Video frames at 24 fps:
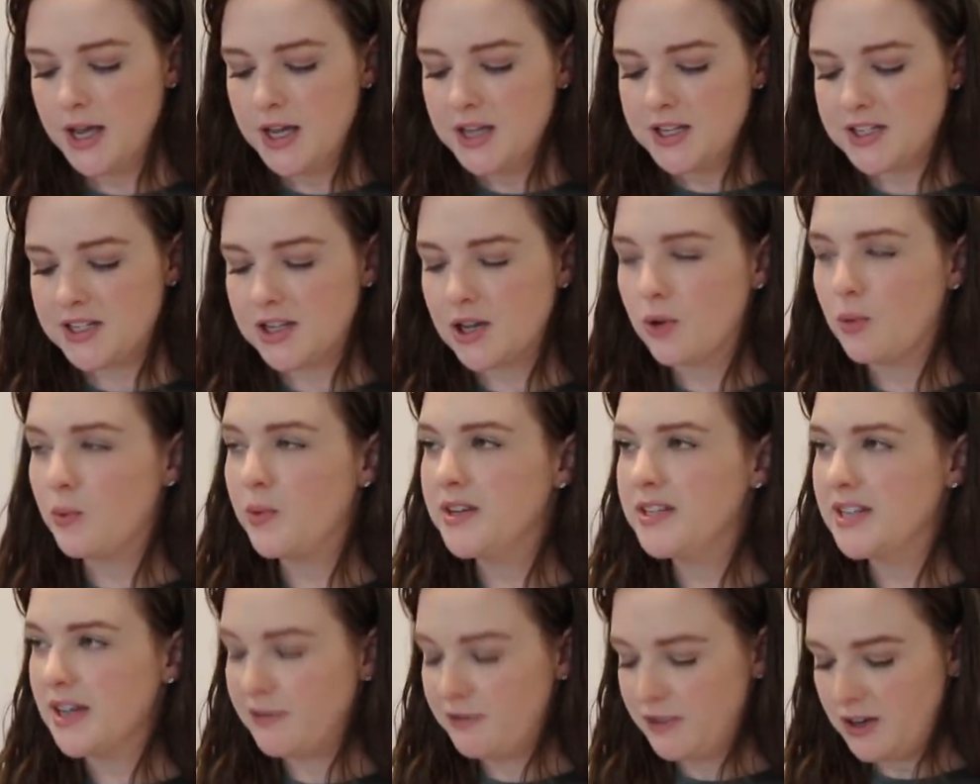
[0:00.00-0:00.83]
so
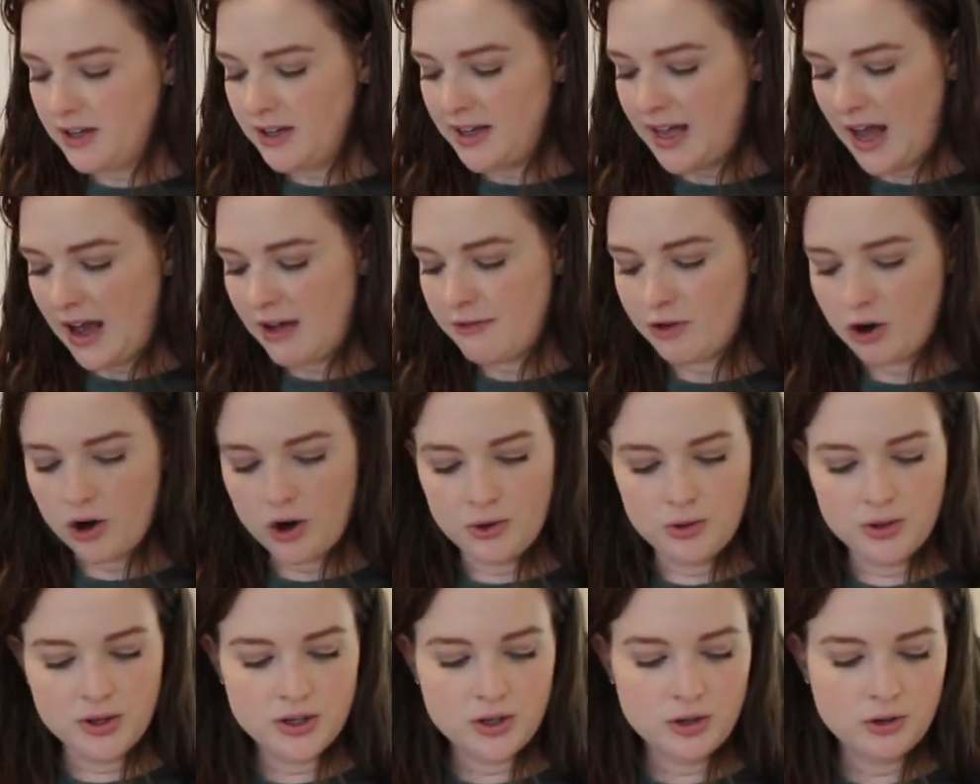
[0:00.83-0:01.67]
we definitely have our
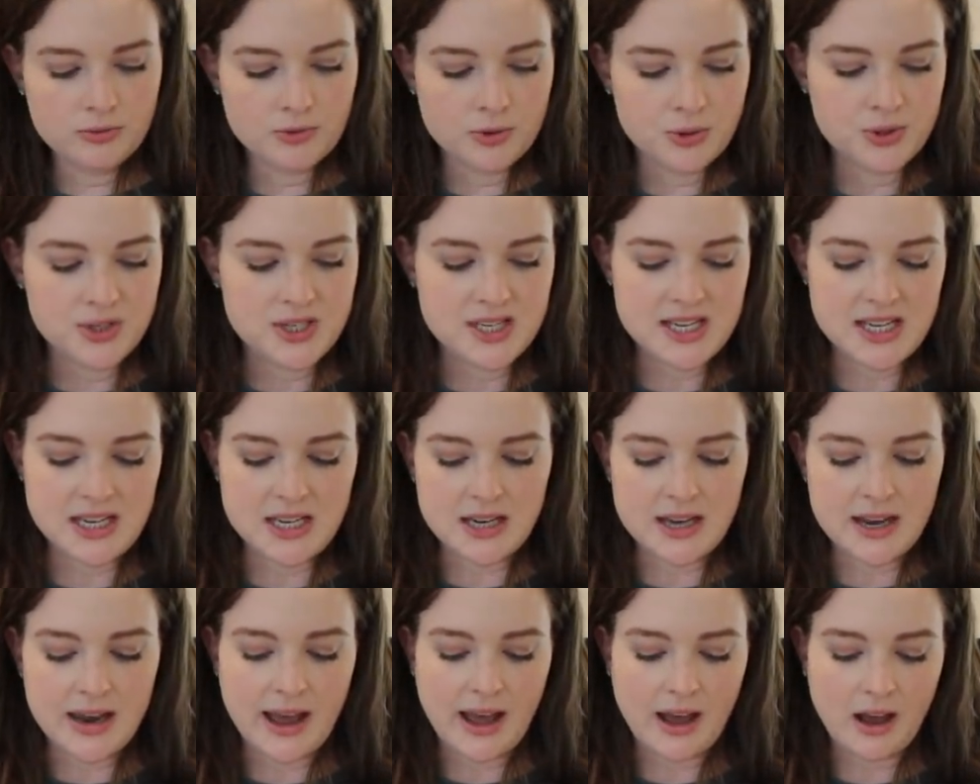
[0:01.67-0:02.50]
own little
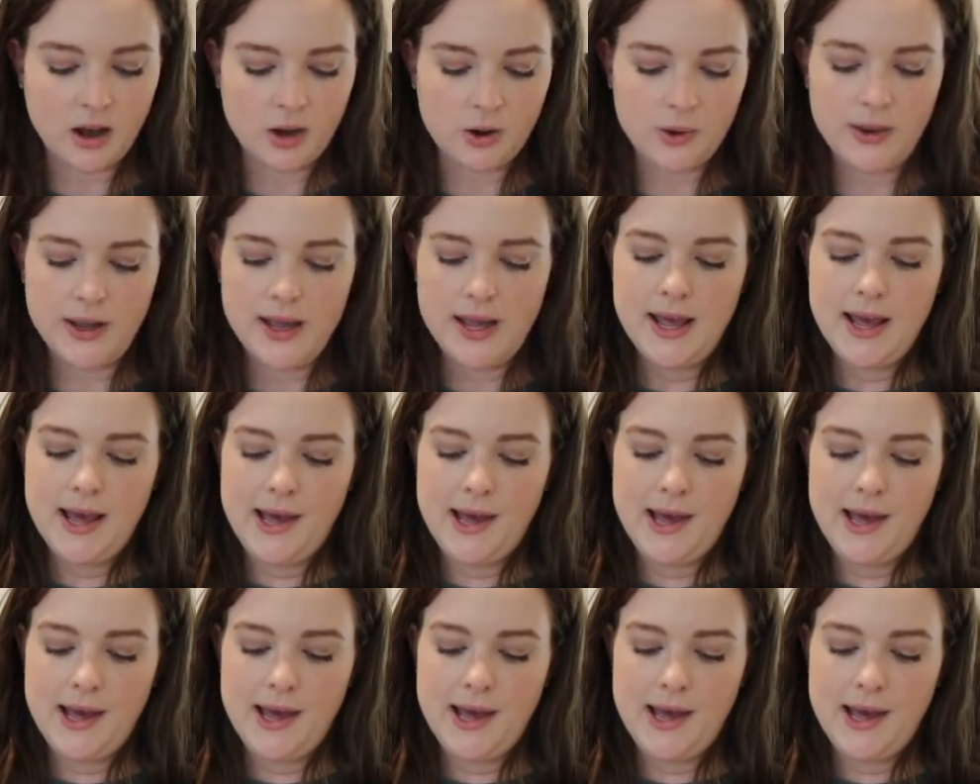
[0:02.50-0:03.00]
routine now.